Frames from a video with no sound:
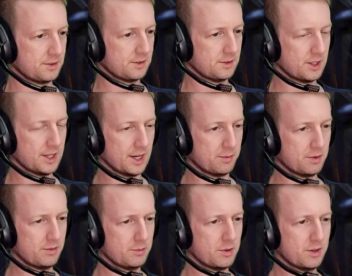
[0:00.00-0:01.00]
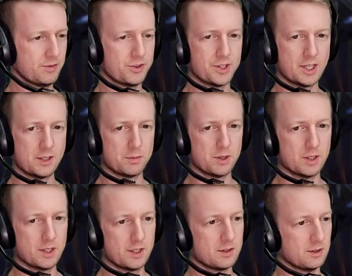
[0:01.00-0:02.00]
Okay, I have to change my
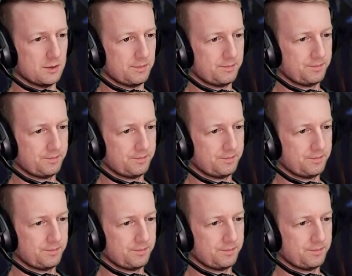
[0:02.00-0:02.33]
icon.